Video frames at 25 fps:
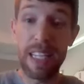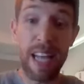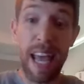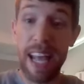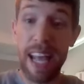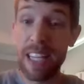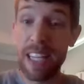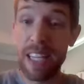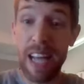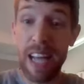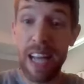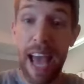
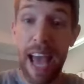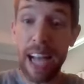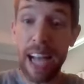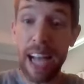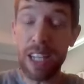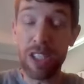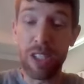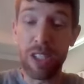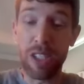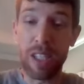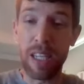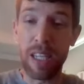it's an
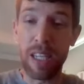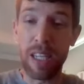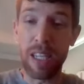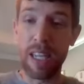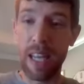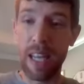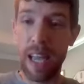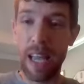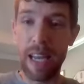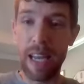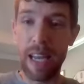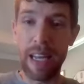action
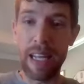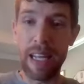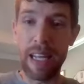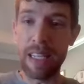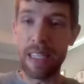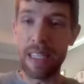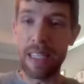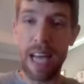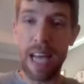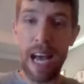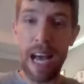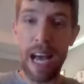it, and
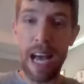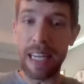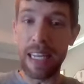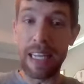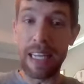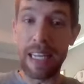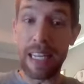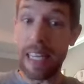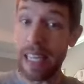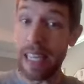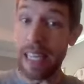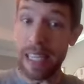it's not
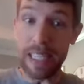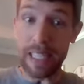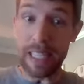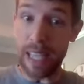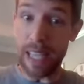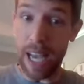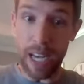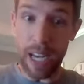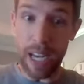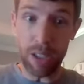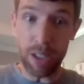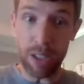an easy
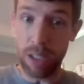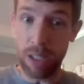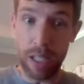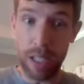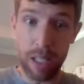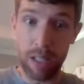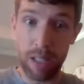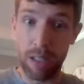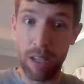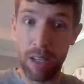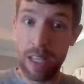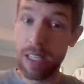action
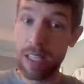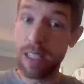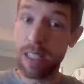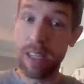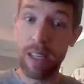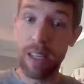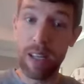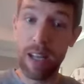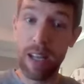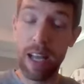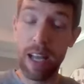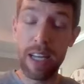either it's
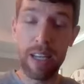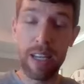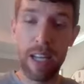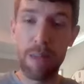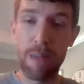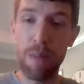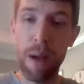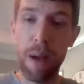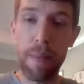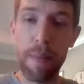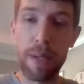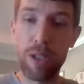it, it
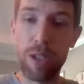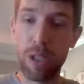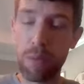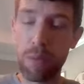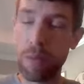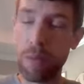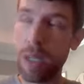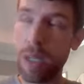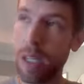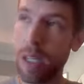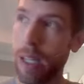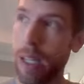probably took
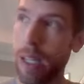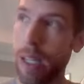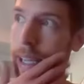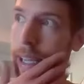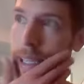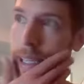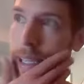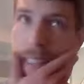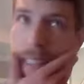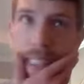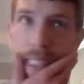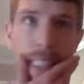me
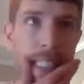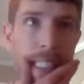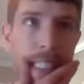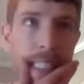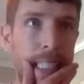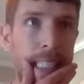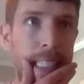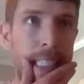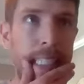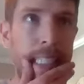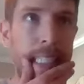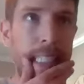like
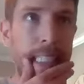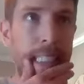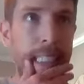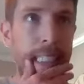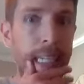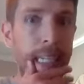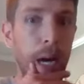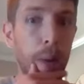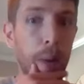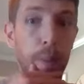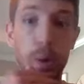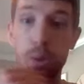
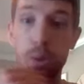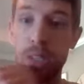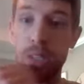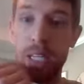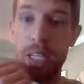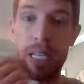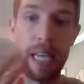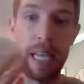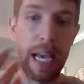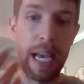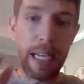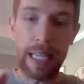almost a
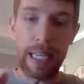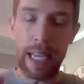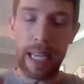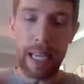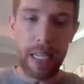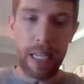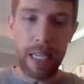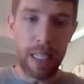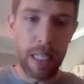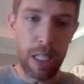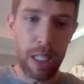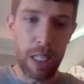
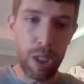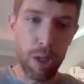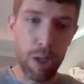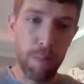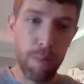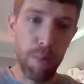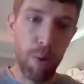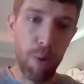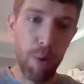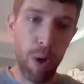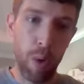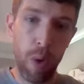decade to get to a
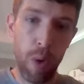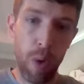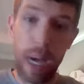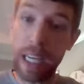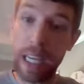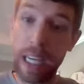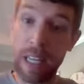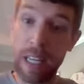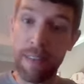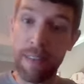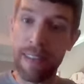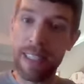point where I
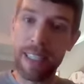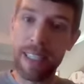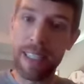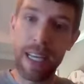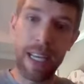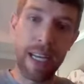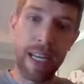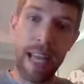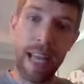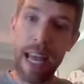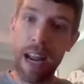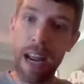could even
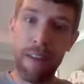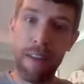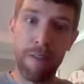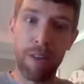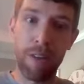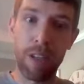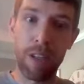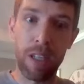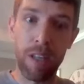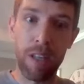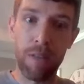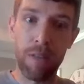say, Dad, I
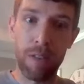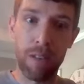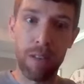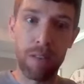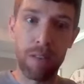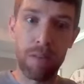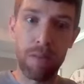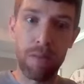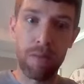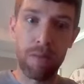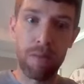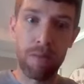forgive you.
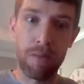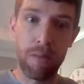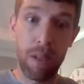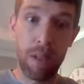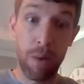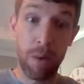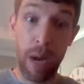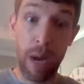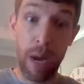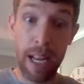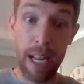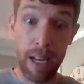
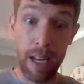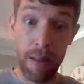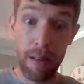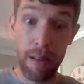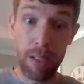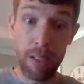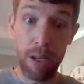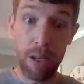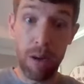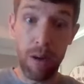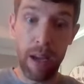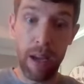Right. And
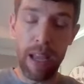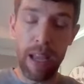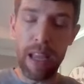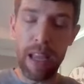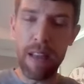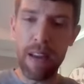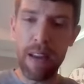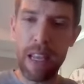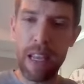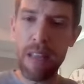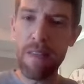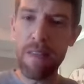so
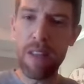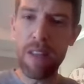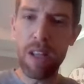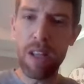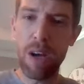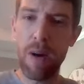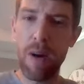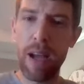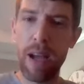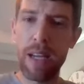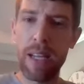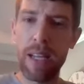even, even
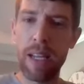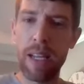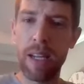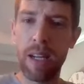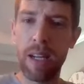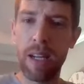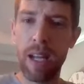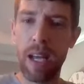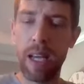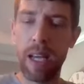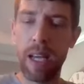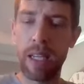though I
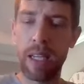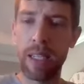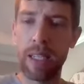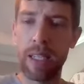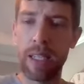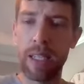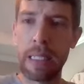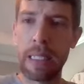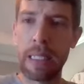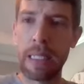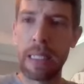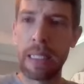didn't like,
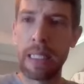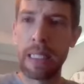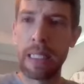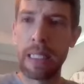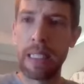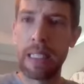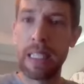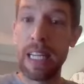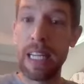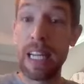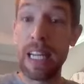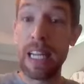
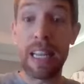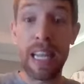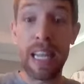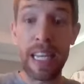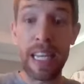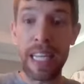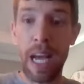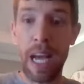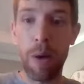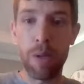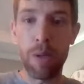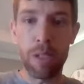didn't
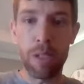think I was